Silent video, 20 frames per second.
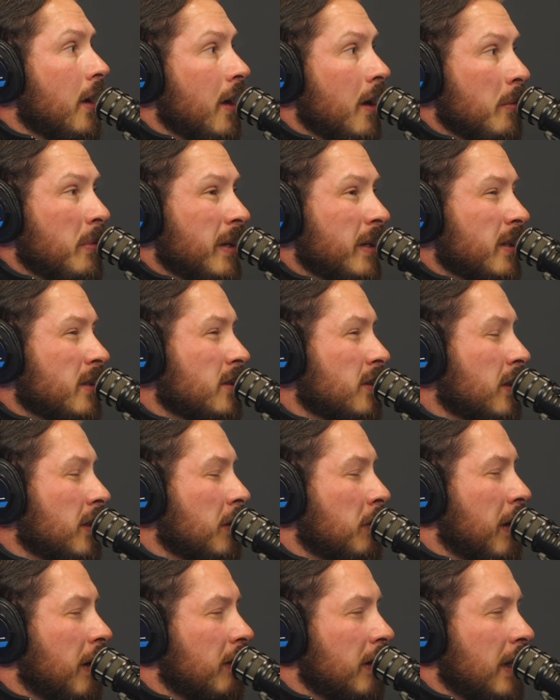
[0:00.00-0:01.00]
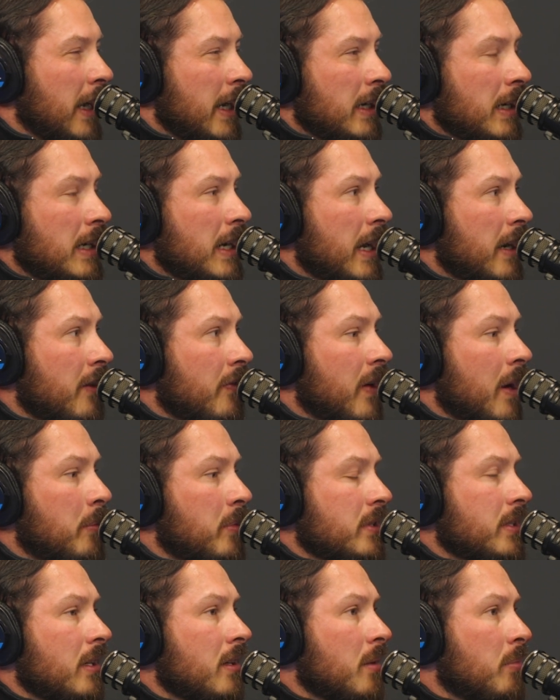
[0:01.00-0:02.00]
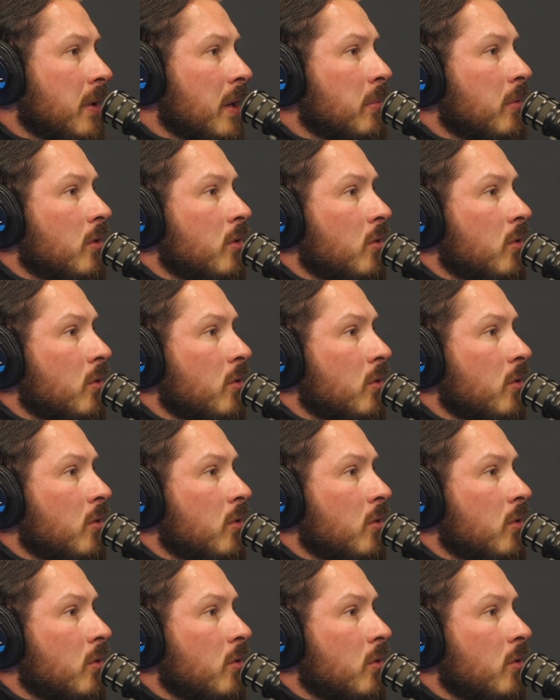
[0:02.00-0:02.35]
Because about 95% of the people